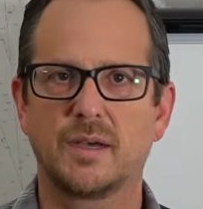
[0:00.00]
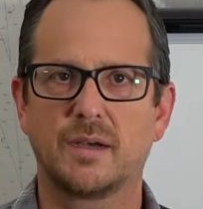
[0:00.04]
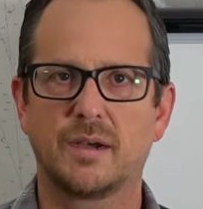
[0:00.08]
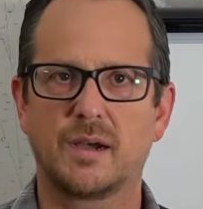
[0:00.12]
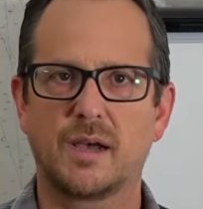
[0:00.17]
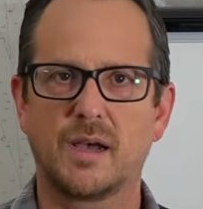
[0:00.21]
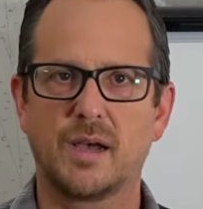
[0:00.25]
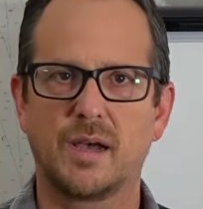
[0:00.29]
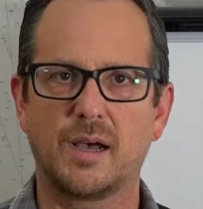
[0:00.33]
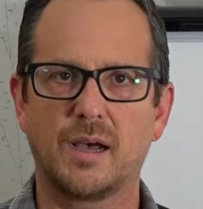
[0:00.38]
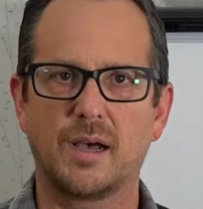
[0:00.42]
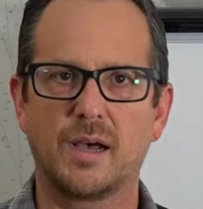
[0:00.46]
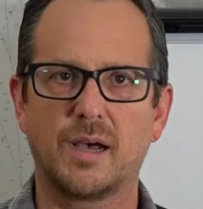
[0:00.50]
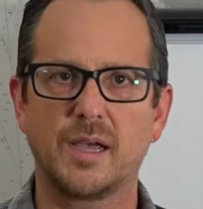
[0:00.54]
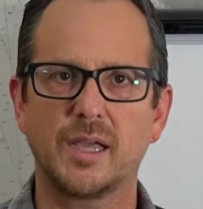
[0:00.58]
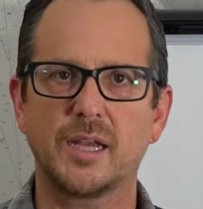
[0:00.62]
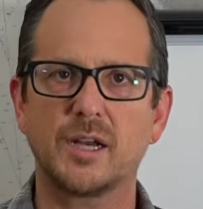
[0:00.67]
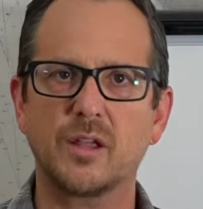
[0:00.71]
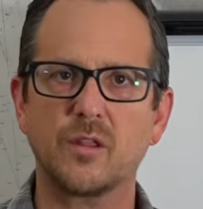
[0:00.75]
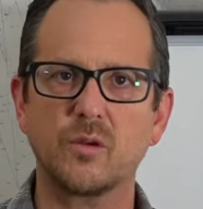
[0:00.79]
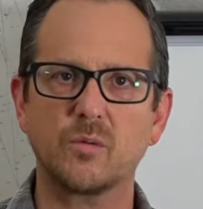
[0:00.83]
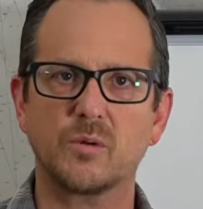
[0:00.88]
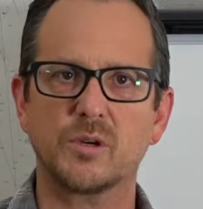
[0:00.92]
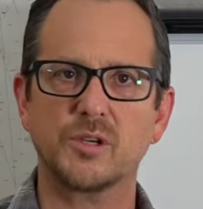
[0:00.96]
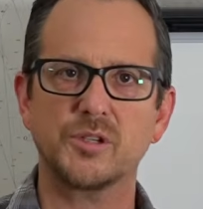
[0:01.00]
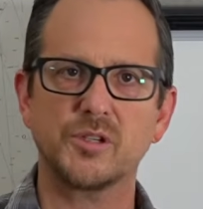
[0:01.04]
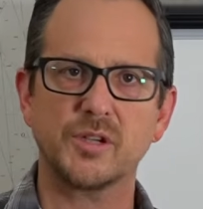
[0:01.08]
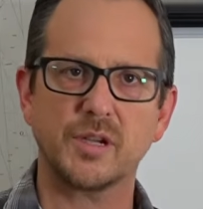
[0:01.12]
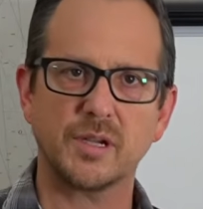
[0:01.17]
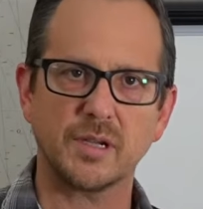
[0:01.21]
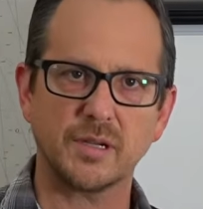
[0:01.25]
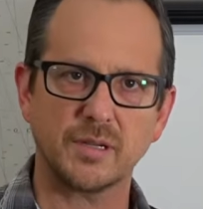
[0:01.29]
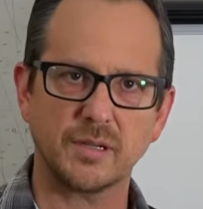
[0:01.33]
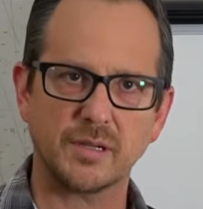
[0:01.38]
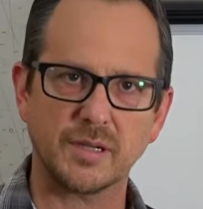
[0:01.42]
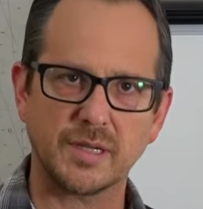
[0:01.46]
In other words,
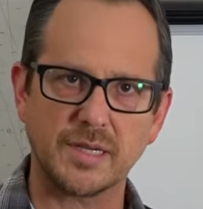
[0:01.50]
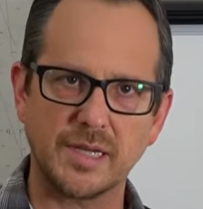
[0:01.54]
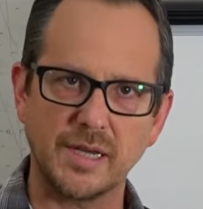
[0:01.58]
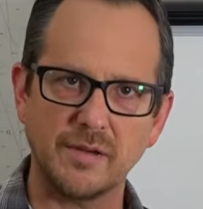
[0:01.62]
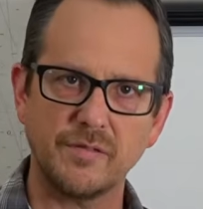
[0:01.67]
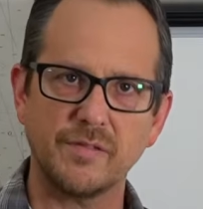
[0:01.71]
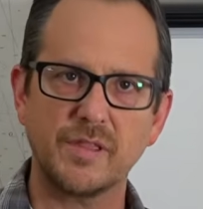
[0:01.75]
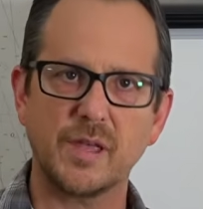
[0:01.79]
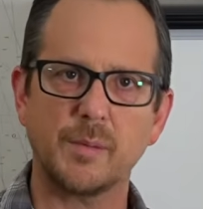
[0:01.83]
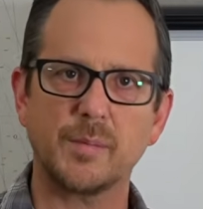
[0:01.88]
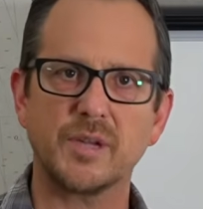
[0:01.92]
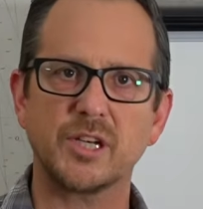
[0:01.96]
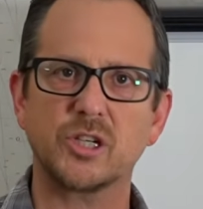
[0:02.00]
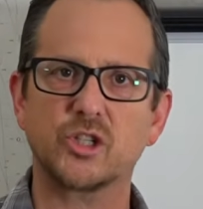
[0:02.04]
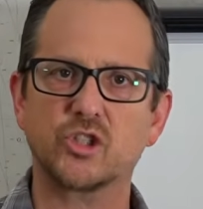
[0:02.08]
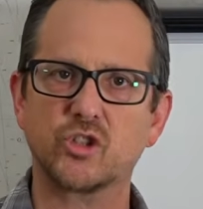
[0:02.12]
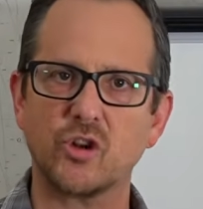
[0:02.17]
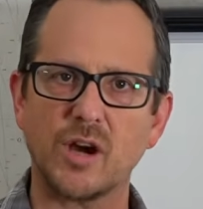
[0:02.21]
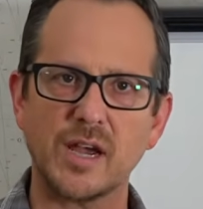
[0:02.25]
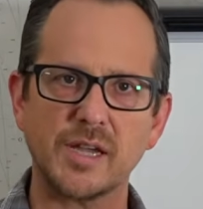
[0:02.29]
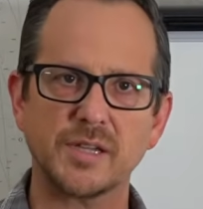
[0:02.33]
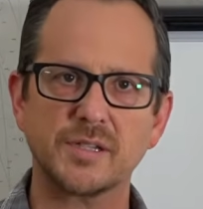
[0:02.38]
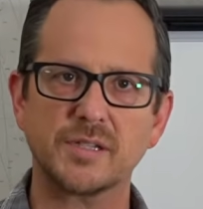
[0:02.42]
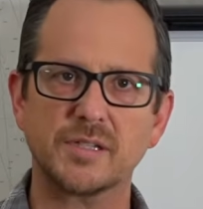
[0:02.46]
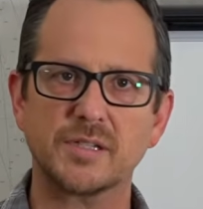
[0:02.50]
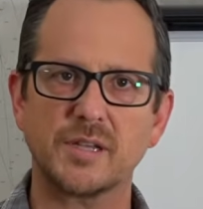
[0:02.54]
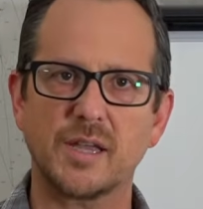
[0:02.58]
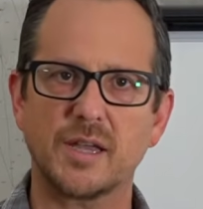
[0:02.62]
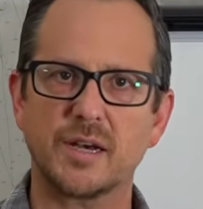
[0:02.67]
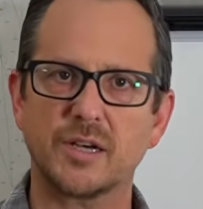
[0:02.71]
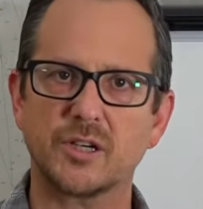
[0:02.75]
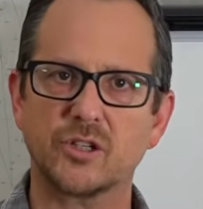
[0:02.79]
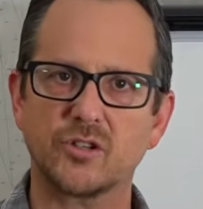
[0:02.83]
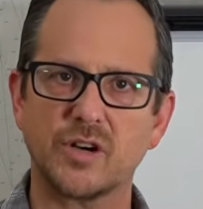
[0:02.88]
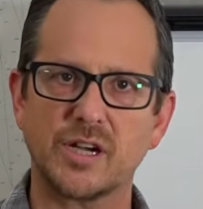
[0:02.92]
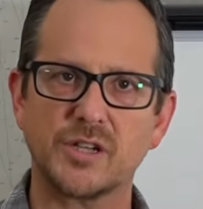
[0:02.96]
give them an address
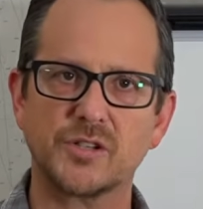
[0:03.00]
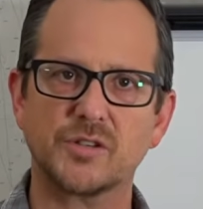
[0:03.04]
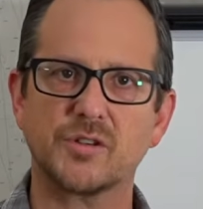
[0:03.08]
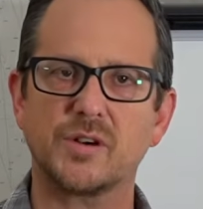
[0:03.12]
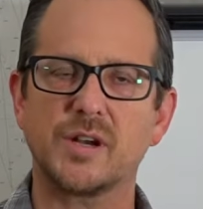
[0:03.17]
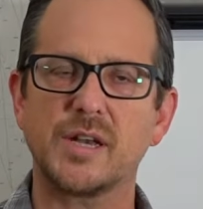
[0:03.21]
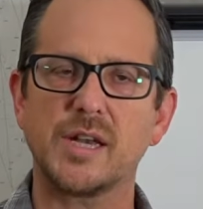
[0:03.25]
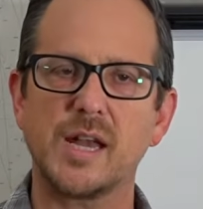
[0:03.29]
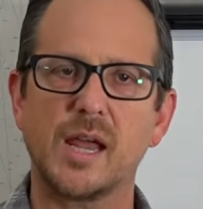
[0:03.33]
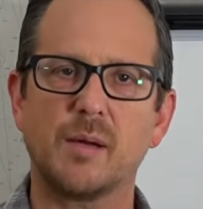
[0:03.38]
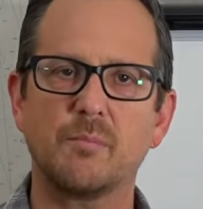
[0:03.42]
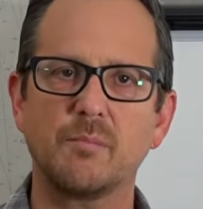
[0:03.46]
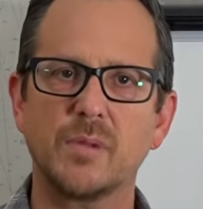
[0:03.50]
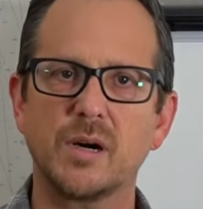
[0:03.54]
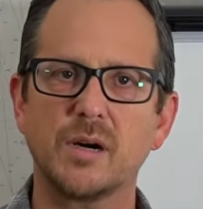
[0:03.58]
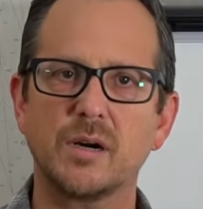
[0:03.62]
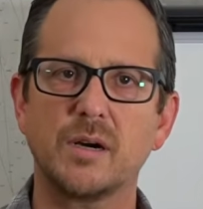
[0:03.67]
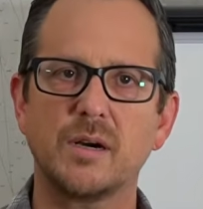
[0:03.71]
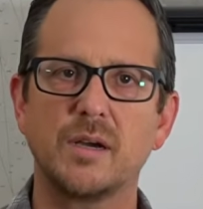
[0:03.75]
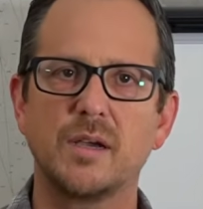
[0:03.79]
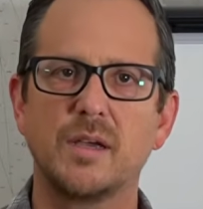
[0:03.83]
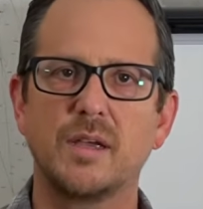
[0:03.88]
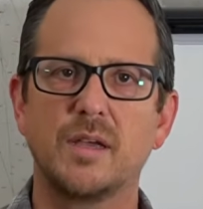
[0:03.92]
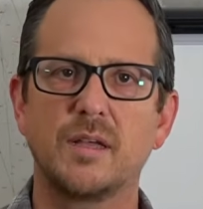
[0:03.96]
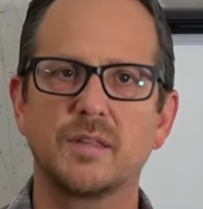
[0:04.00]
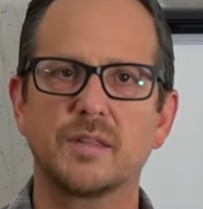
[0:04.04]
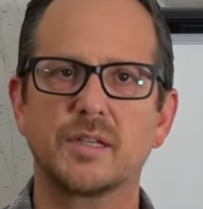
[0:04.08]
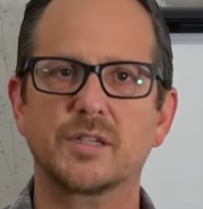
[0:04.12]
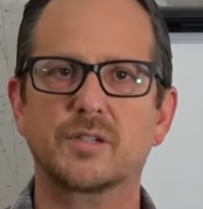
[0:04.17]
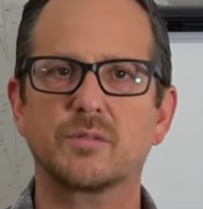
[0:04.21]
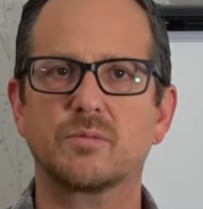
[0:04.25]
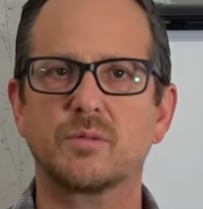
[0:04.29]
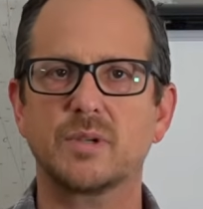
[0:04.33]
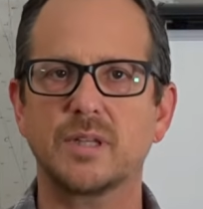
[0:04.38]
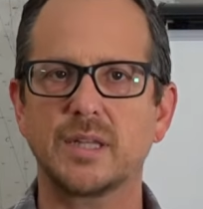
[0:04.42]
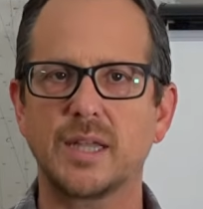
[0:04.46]
or a number
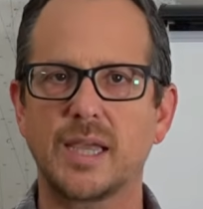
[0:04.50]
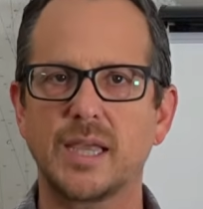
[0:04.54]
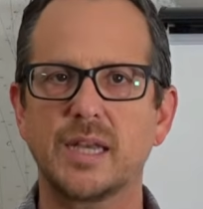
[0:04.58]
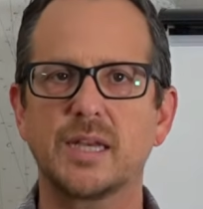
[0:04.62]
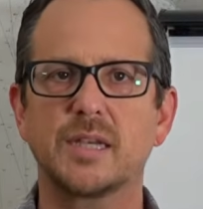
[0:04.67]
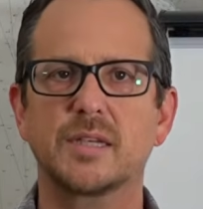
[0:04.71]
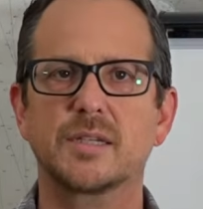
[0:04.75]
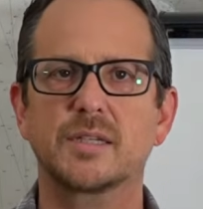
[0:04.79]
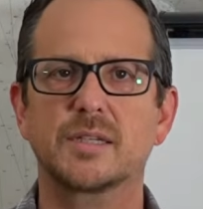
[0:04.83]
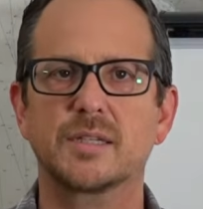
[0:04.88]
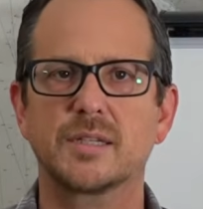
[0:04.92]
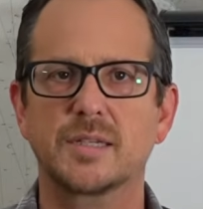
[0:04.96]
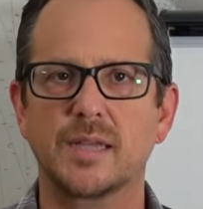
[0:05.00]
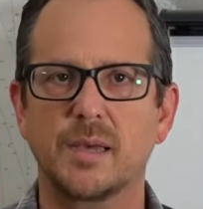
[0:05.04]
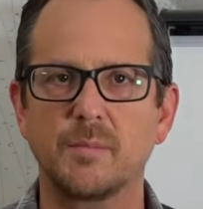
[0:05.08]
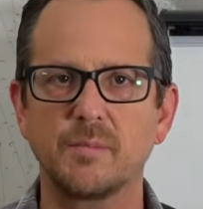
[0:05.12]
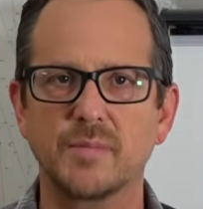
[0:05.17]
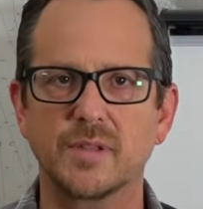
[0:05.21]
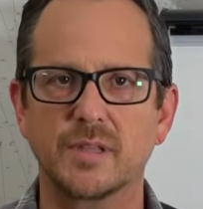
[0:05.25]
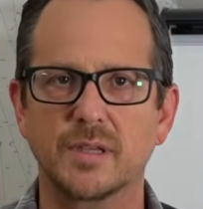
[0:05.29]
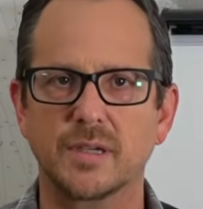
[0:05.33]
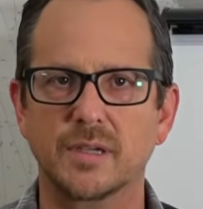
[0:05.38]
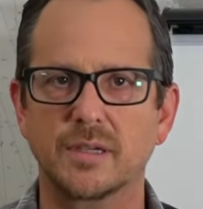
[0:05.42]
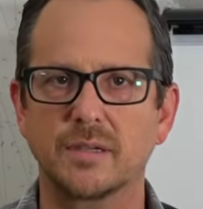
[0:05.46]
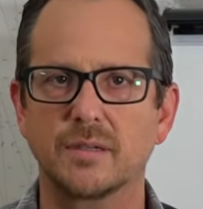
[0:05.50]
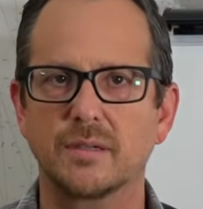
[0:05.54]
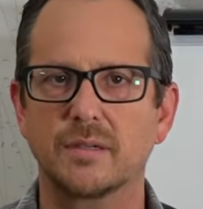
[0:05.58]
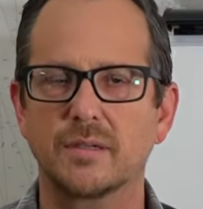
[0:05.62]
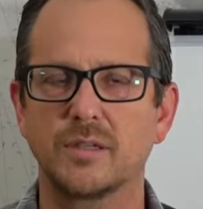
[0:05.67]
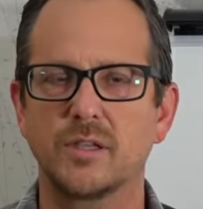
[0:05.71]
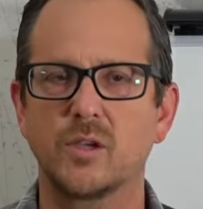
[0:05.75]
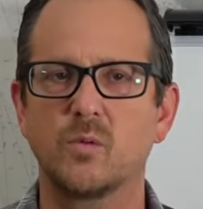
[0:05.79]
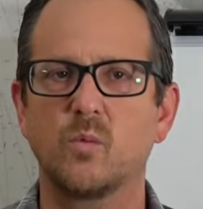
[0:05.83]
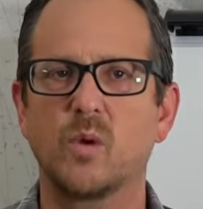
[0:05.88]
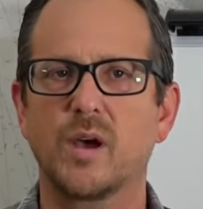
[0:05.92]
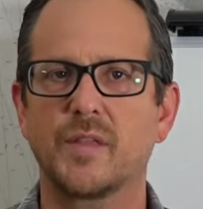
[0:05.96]
that's related to something
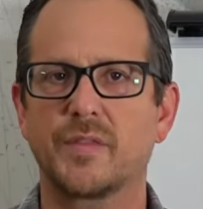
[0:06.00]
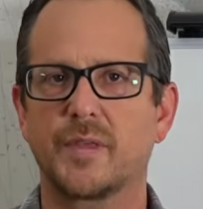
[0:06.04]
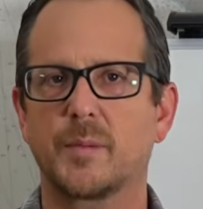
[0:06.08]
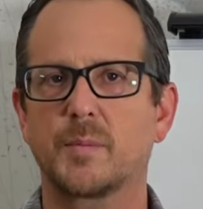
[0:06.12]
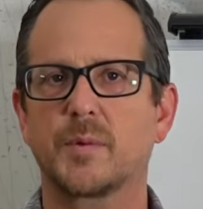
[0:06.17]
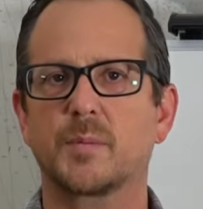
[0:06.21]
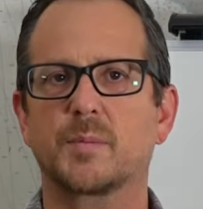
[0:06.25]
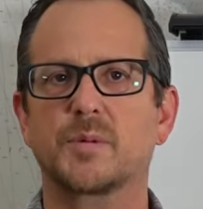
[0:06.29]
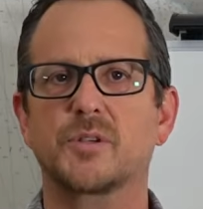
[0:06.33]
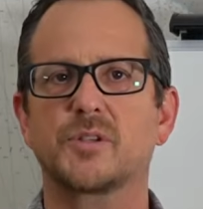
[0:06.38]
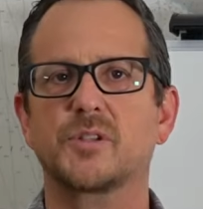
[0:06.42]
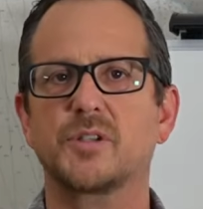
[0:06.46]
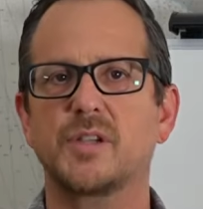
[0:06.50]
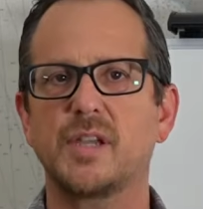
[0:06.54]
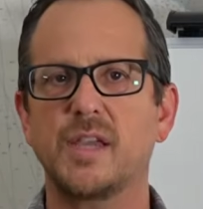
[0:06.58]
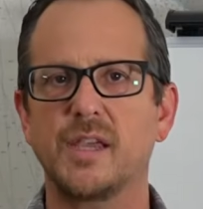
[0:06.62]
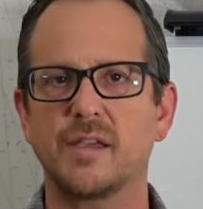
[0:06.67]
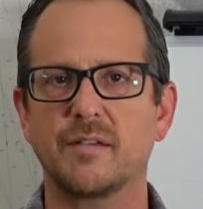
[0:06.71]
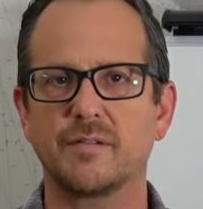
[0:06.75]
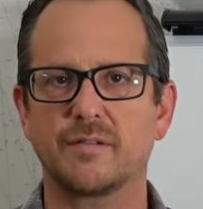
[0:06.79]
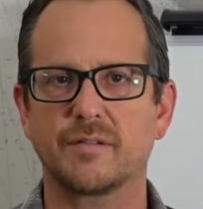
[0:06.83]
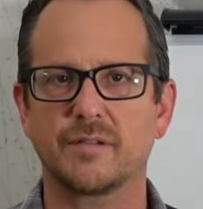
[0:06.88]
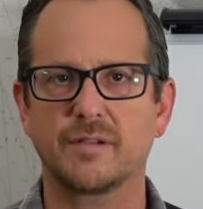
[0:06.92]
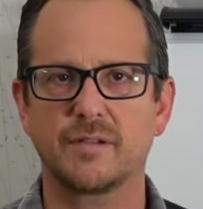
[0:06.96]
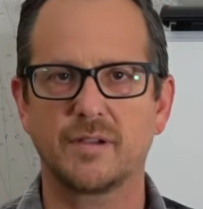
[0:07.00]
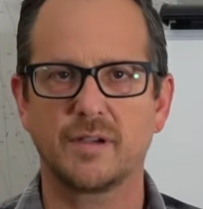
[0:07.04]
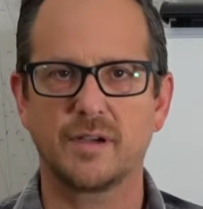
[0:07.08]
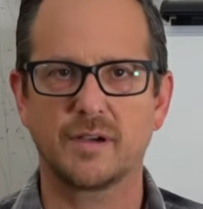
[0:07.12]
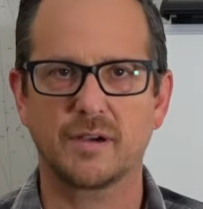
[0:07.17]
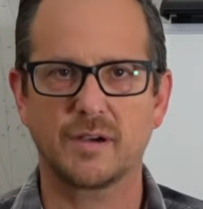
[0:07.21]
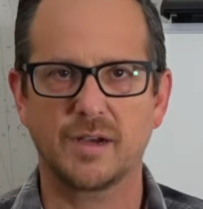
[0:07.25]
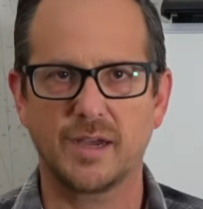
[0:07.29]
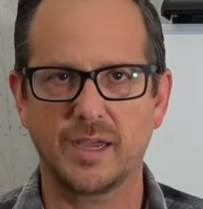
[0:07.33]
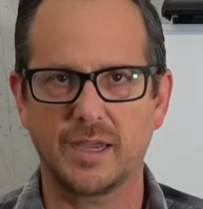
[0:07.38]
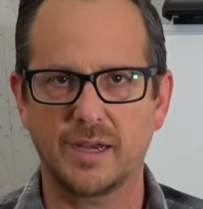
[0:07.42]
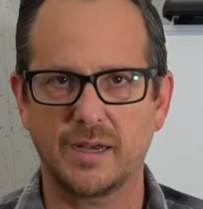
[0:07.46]
you want them to perceive,
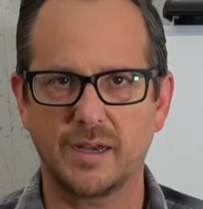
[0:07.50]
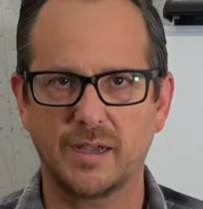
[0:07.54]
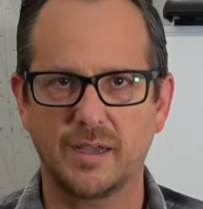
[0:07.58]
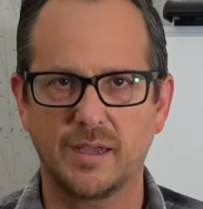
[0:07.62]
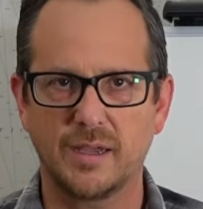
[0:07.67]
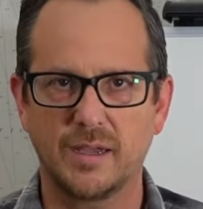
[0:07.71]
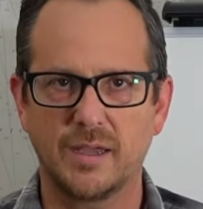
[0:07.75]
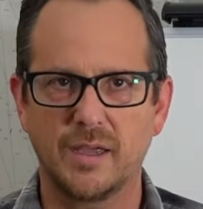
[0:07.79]
right?